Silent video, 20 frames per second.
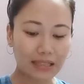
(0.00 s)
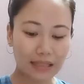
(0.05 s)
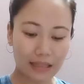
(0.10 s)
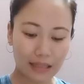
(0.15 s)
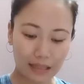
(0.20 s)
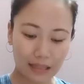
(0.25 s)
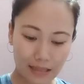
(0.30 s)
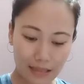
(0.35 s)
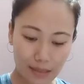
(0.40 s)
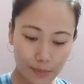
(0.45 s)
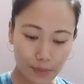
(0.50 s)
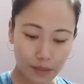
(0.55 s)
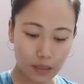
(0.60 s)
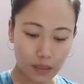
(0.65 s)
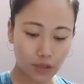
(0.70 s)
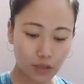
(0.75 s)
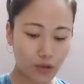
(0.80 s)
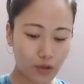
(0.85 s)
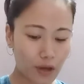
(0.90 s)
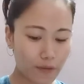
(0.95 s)

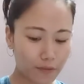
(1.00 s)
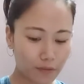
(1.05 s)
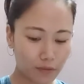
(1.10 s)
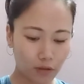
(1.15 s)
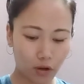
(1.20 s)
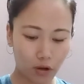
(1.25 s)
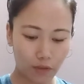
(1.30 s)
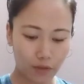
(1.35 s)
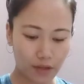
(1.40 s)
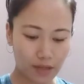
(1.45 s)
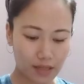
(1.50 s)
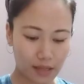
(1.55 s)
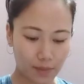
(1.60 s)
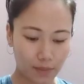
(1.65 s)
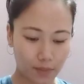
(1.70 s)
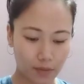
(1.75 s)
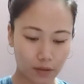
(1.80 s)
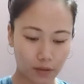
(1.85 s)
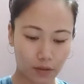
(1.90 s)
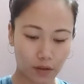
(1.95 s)
Similarly, you have a lot of
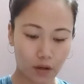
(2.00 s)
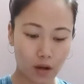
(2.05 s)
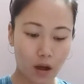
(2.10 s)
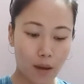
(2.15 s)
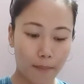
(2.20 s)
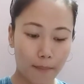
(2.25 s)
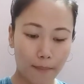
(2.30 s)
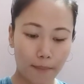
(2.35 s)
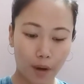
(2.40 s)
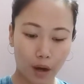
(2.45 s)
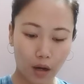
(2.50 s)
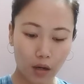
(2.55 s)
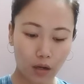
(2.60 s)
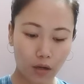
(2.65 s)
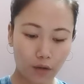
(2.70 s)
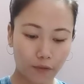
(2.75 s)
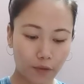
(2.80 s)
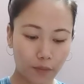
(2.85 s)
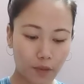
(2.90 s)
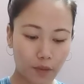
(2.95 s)
example here.
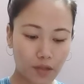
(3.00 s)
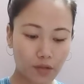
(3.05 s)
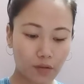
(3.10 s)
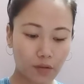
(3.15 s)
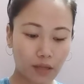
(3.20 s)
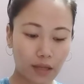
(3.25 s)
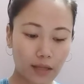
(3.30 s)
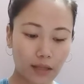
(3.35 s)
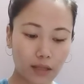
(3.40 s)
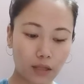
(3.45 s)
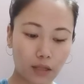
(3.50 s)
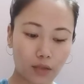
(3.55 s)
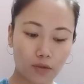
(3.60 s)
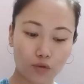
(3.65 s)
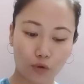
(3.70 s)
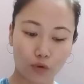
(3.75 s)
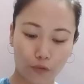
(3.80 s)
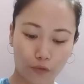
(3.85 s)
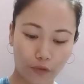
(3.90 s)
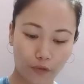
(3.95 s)
Buck for masculine,
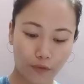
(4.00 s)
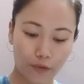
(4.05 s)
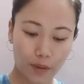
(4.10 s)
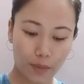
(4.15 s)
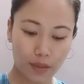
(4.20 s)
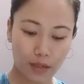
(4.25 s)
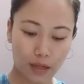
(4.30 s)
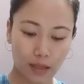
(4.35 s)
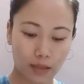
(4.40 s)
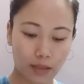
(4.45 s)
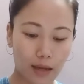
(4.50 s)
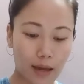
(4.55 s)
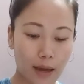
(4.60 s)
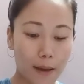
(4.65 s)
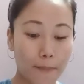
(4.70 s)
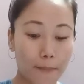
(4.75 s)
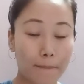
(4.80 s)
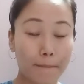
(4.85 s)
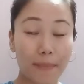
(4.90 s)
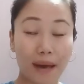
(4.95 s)
doe for feminine,
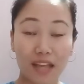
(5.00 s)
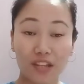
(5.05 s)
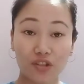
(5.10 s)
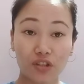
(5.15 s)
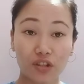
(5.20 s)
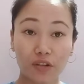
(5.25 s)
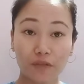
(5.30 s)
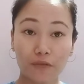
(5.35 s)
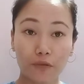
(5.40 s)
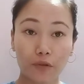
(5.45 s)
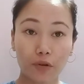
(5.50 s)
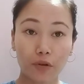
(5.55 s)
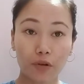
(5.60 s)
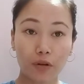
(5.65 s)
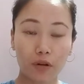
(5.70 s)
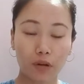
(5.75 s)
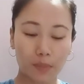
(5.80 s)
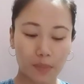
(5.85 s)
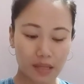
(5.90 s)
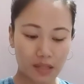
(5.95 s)
bachelor
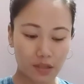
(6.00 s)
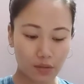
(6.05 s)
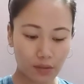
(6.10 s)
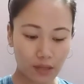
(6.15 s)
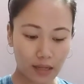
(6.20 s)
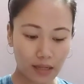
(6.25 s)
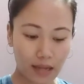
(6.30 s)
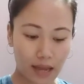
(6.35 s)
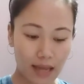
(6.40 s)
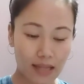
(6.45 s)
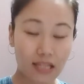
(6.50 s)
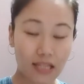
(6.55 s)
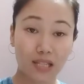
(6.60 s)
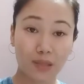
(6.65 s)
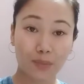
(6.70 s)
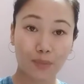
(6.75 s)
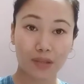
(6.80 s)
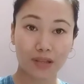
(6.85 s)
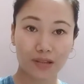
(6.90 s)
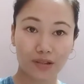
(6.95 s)
for masculine, and
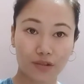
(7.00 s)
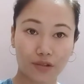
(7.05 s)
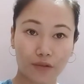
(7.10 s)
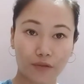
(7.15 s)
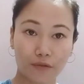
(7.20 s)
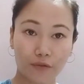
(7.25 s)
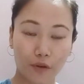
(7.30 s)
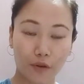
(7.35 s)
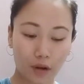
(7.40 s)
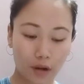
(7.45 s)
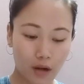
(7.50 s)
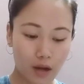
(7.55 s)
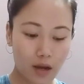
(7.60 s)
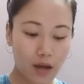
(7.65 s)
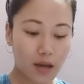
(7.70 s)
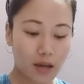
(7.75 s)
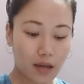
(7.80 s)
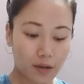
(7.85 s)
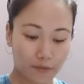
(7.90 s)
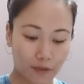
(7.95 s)
spinster for
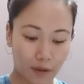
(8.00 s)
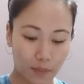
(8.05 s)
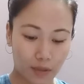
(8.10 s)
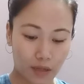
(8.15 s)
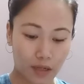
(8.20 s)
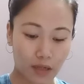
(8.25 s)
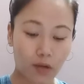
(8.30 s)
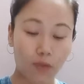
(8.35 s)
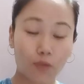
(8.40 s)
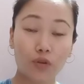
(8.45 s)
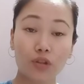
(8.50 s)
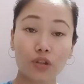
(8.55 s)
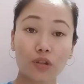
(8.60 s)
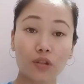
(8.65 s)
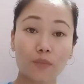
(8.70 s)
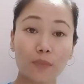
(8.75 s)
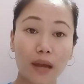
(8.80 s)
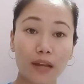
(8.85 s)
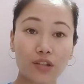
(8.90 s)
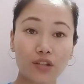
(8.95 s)
feminine. Now, what is
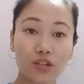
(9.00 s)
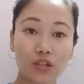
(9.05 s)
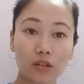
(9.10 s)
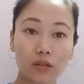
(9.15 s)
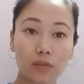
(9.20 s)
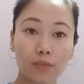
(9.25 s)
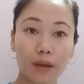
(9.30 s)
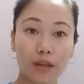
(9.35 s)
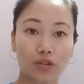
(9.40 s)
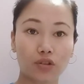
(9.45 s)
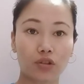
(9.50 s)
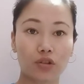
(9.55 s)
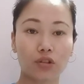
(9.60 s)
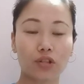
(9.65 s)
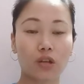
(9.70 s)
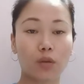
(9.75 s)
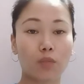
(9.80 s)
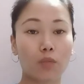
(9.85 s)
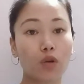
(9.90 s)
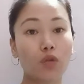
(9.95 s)
bachelor? Bachelor is
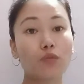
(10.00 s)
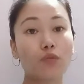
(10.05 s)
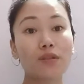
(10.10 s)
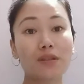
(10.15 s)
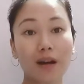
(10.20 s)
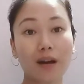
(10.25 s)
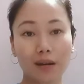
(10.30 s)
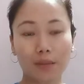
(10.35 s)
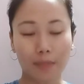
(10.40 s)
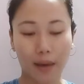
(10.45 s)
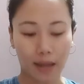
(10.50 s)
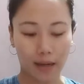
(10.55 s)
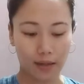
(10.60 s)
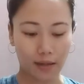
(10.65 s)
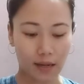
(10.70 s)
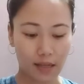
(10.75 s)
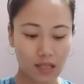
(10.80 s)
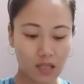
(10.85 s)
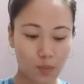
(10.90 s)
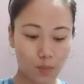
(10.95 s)
someone who is unmarried,
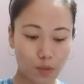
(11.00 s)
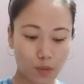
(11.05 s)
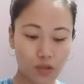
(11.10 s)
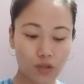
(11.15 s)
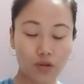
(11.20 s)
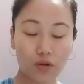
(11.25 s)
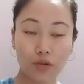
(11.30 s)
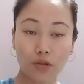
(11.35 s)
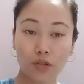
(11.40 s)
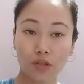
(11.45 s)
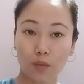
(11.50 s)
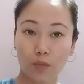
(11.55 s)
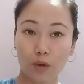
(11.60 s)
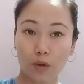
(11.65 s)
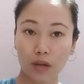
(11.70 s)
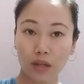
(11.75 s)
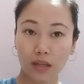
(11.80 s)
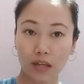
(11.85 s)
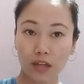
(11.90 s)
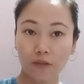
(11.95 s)
and spinster is
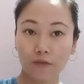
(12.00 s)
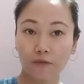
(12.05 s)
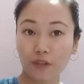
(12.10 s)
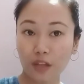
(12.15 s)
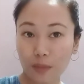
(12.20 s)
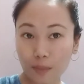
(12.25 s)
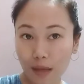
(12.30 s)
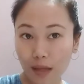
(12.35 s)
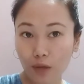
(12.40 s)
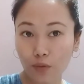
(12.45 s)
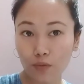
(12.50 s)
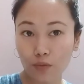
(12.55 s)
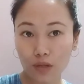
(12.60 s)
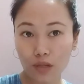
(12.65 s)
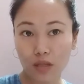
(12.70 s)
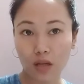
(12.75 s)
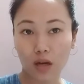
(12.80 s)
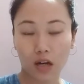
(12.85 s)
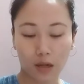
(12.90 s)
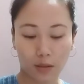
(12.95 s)
someone again female who
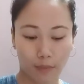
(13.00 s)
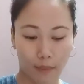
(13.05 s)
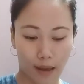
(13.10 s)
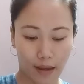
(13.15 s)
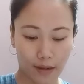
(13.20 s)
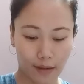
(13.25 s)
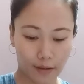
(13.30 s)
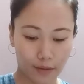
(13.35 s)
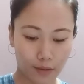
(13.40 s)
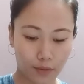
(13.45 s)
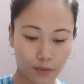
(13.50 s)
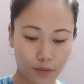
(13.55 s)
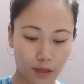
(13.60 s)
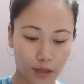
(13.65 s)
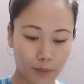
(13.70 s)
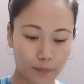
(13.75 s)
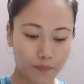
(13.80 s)
is unmarried. Okay.